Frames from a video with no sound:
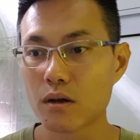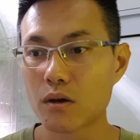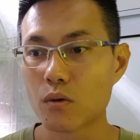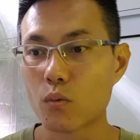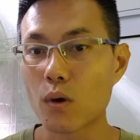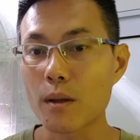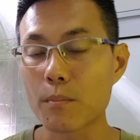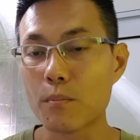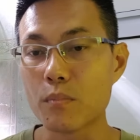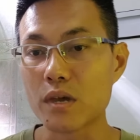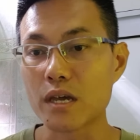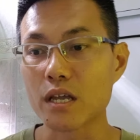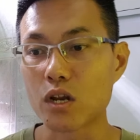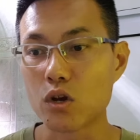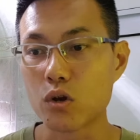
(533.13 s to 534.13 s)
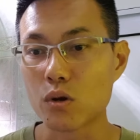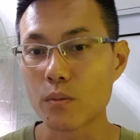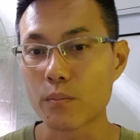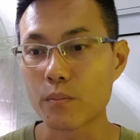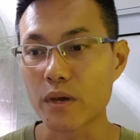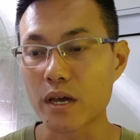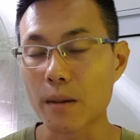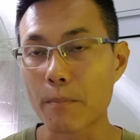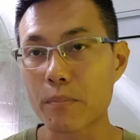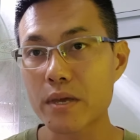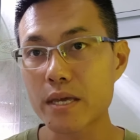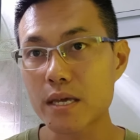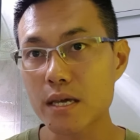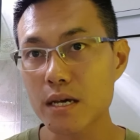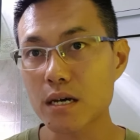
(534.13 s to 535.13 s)
What may
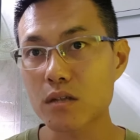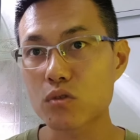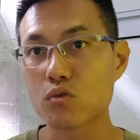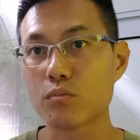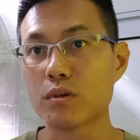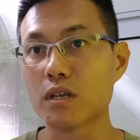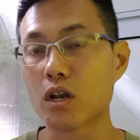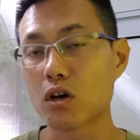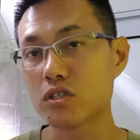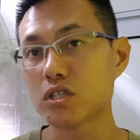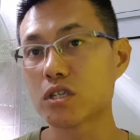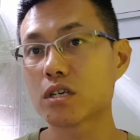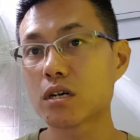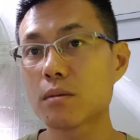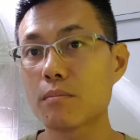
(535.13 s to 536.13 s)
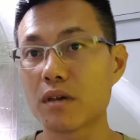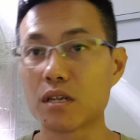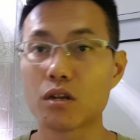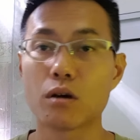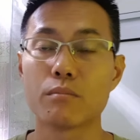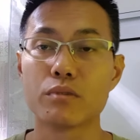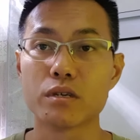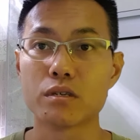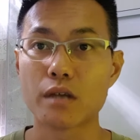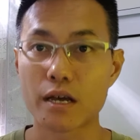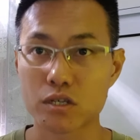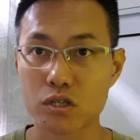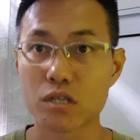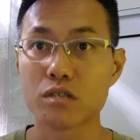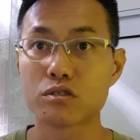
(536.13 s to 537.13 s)
appear to be logical may not be
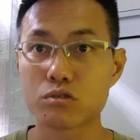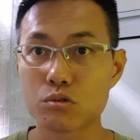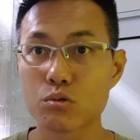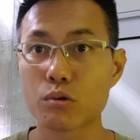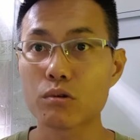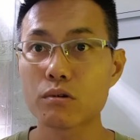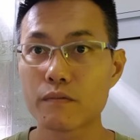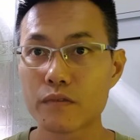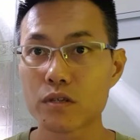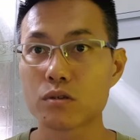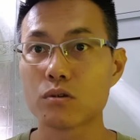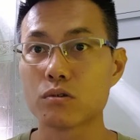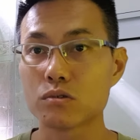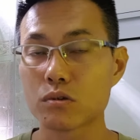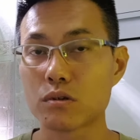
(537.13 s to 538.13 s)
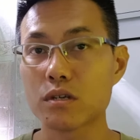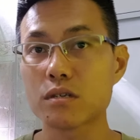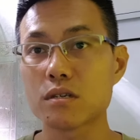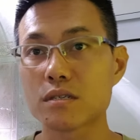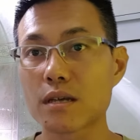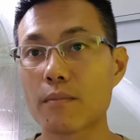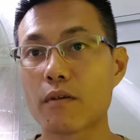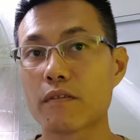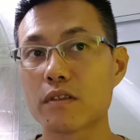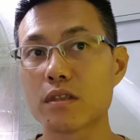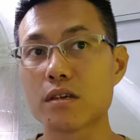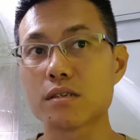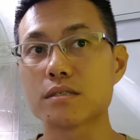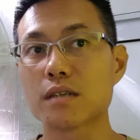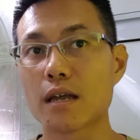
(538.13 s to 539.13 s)
actually true. So this is some of the
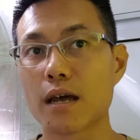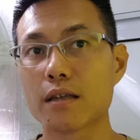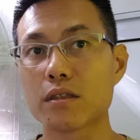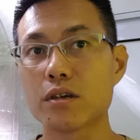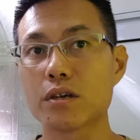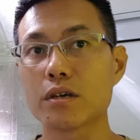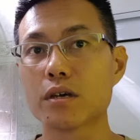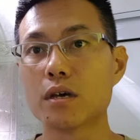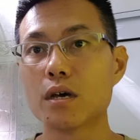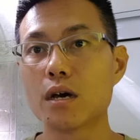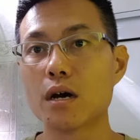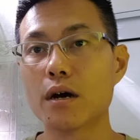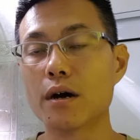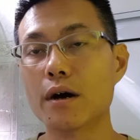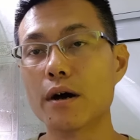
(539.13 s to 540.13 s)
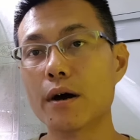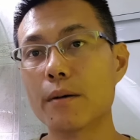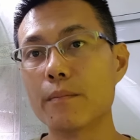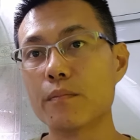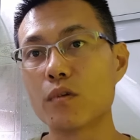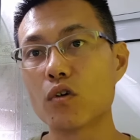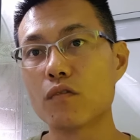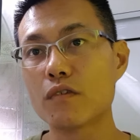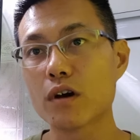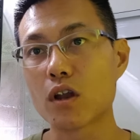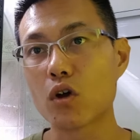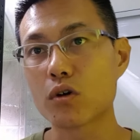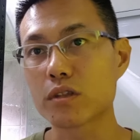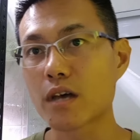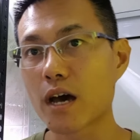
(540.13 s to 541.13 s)
things that I think, over a
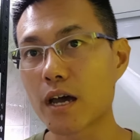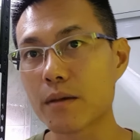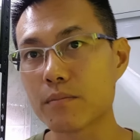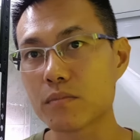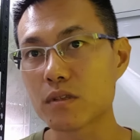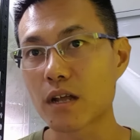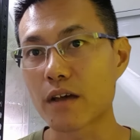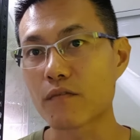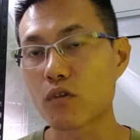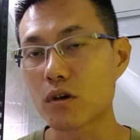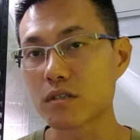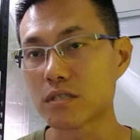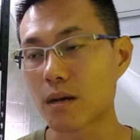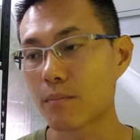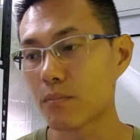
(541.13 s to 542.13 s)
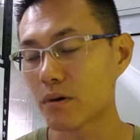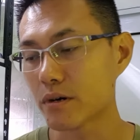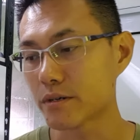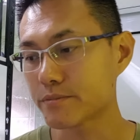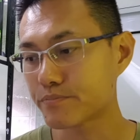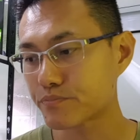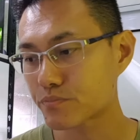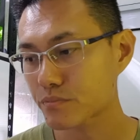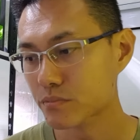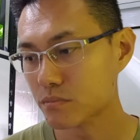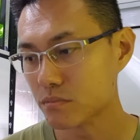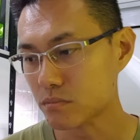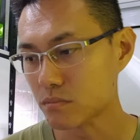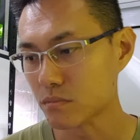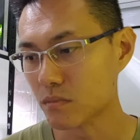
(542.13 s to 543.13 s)
long time, like for example,
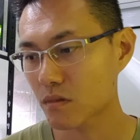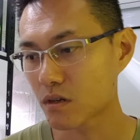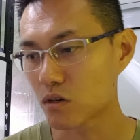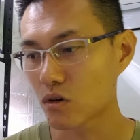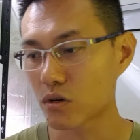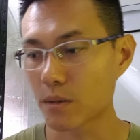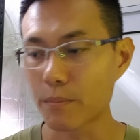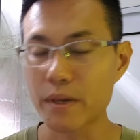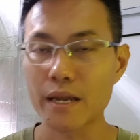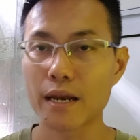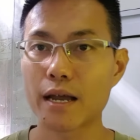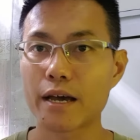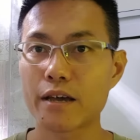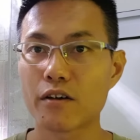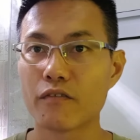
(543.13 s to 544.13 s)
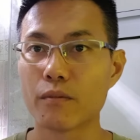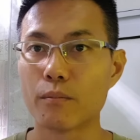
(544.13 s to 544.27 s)
the main line of a